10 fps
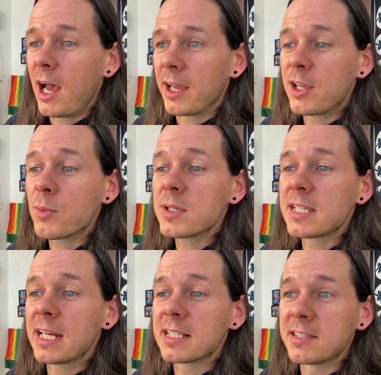Here was
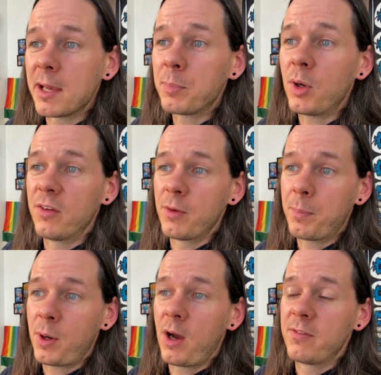an example
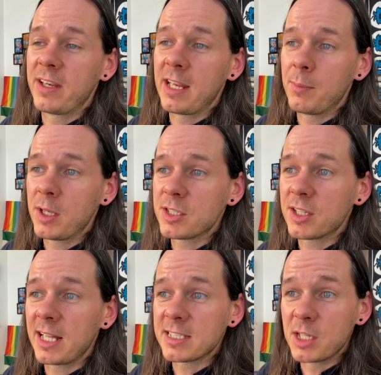of an image
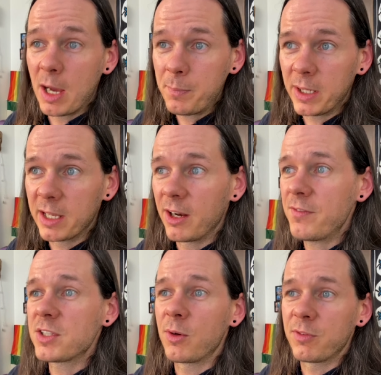that's not big
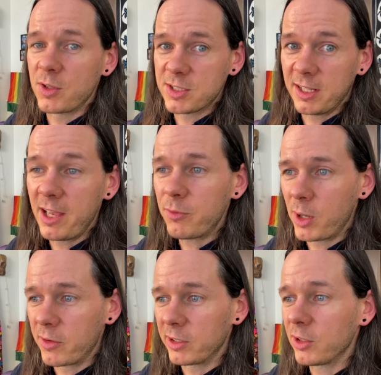enough, so it floats to the left. We
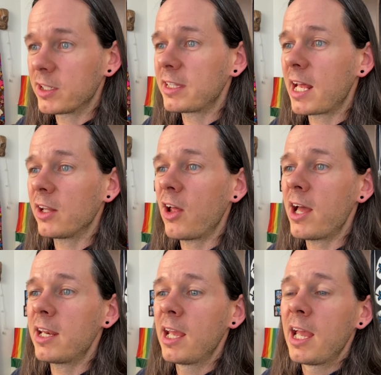already looked at that a
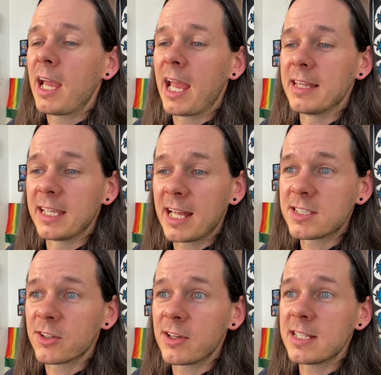lot. And the
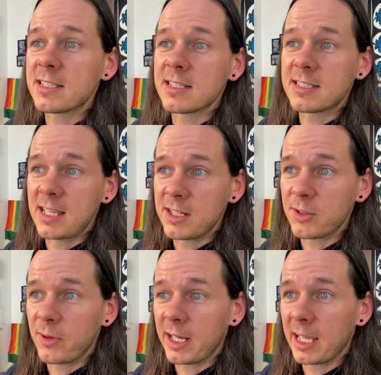answer is
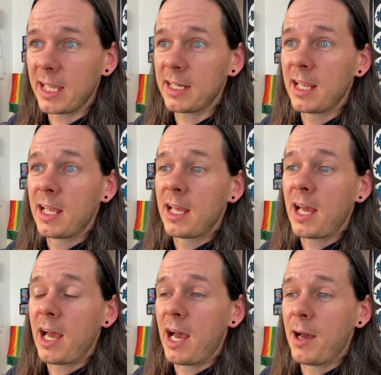centering it,
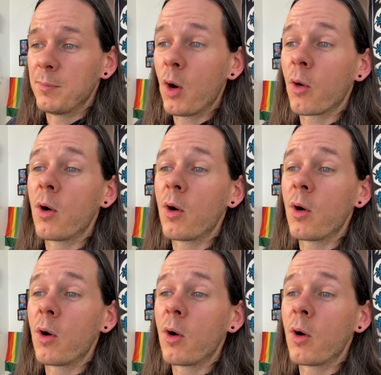or